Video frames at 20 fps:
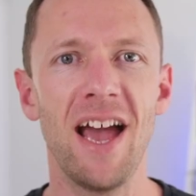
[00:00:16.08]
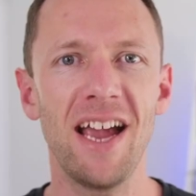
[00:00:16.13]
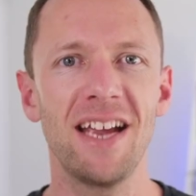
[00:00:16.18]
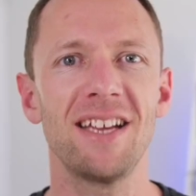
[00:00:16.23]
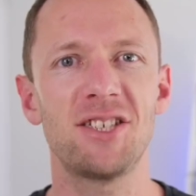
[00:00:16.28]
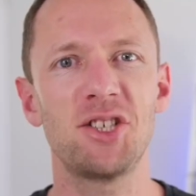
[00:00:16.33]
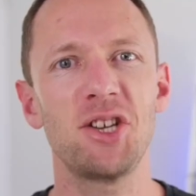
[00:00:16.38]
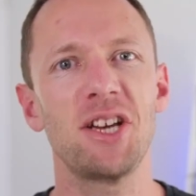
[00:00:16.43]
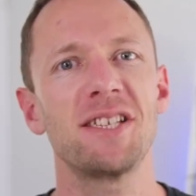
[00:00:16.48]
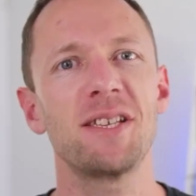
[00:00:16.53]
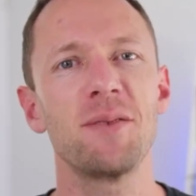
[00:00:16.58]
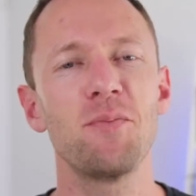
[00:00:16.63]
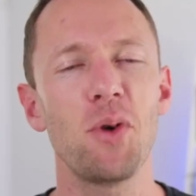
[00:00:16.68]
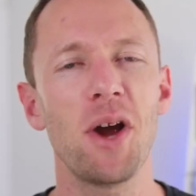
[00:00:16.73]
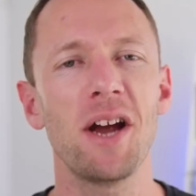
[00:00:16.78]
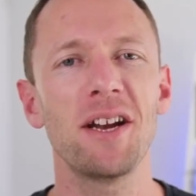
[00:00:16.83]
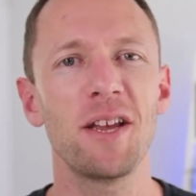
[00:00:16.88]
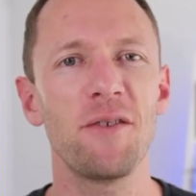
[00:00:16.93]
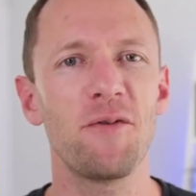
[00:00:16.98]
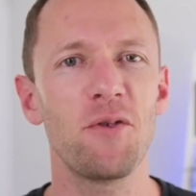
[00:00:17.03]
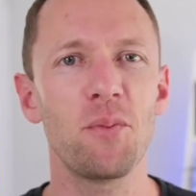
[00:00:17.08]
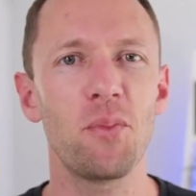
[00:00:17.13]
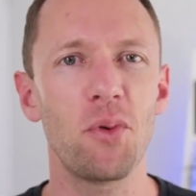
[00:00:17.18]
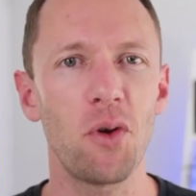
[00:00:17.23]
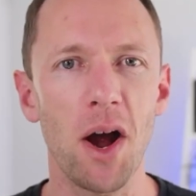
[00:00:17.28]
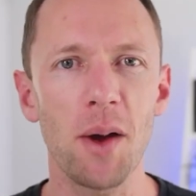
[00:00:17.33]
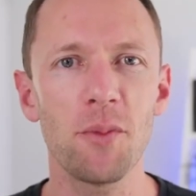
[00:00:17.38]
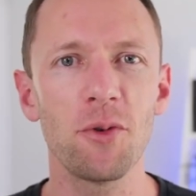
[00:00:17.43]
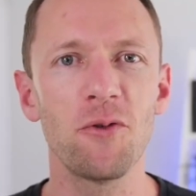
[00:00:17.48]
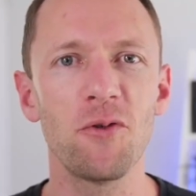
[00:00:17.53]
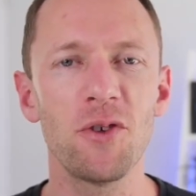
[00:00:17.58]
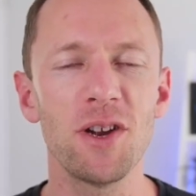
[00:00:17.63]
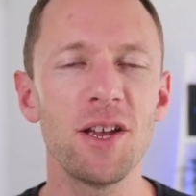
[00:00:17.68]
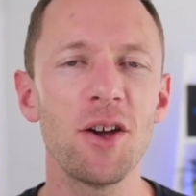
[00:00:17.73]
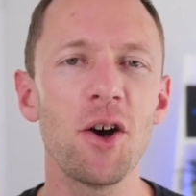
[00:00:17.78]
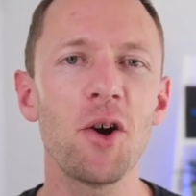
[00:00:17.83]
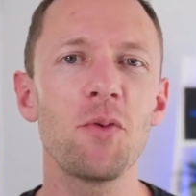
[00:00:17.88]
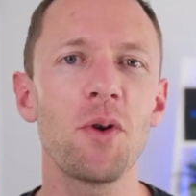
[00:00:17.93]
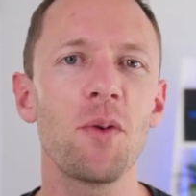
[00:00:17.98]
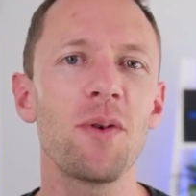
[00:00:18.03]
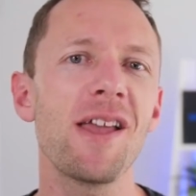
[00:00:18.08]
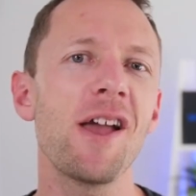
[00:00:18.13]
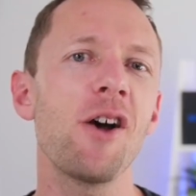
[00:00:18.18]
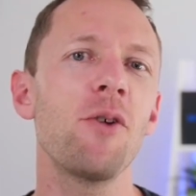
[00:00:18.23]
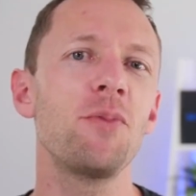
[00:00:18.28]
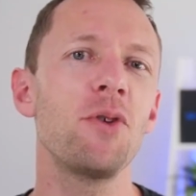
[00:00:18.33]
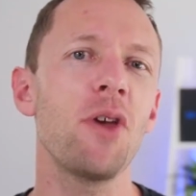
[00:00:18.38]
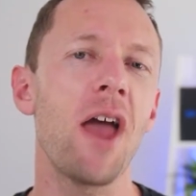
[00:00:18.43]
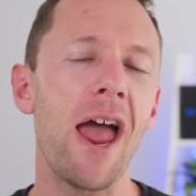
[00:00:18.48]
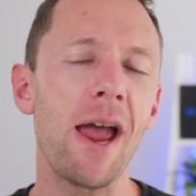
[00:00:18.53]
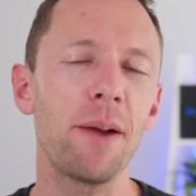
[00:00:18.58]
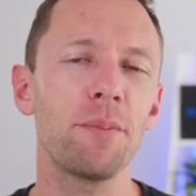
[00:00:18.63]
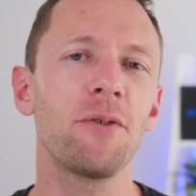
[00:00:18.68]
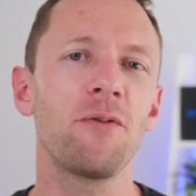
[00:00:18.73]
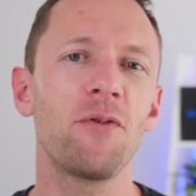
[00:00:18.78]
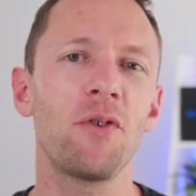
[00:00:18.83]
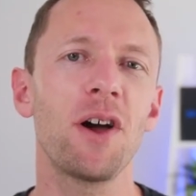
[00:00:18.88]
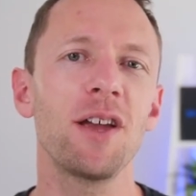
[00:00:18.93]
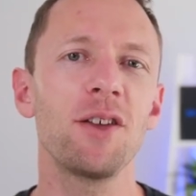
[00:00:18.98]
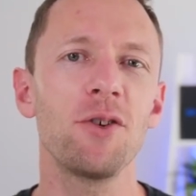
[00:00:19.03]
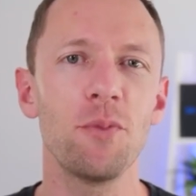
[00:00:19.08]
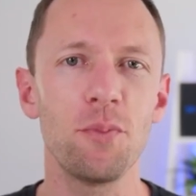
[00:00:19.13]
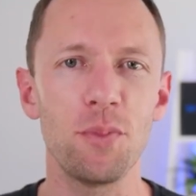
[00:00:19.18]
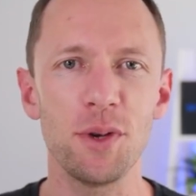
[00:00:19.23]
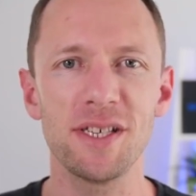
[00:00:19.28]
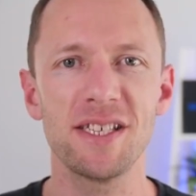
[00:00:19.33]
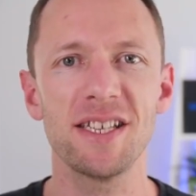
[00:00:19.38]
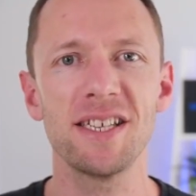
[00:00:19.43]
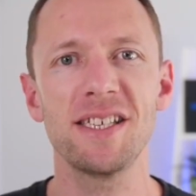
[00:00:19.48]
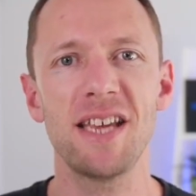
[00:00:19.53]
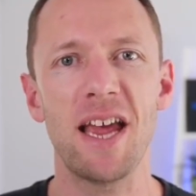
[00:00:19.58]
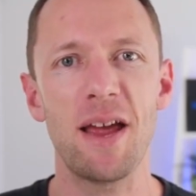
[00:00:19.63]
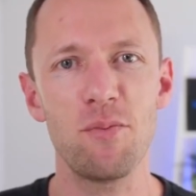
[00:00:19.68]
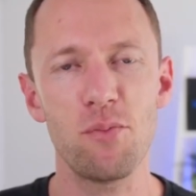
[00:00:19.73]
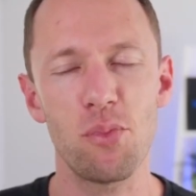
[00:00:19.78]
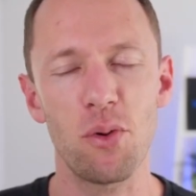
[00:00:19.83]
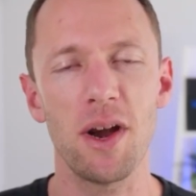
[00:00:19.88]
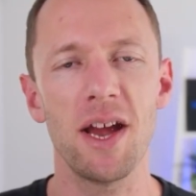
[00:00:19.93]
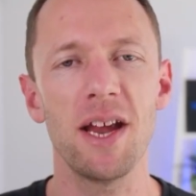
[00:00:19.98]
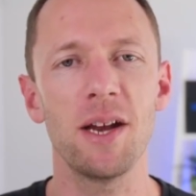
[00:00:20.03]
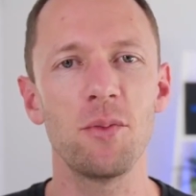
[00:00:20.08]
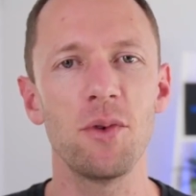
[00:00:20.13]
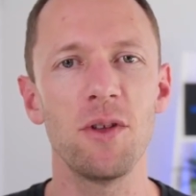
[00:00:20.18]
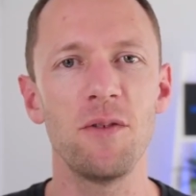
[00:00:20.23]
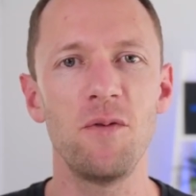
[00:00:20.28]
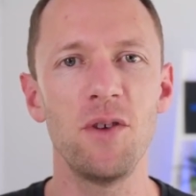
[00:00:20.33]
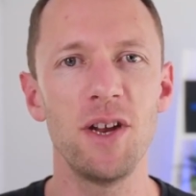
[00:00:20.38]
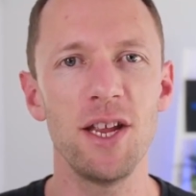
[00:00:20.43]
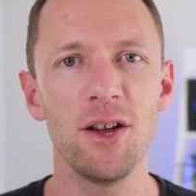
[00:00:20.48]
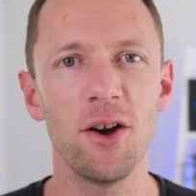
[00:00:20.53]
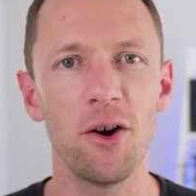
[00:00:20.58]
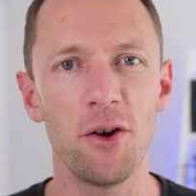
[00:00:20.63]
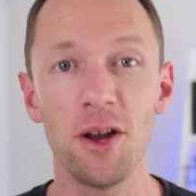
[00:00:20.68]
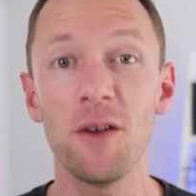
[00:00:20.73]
Hey, it's Justin Brown here from Primal Video, where we help you amplify your business and brand with video.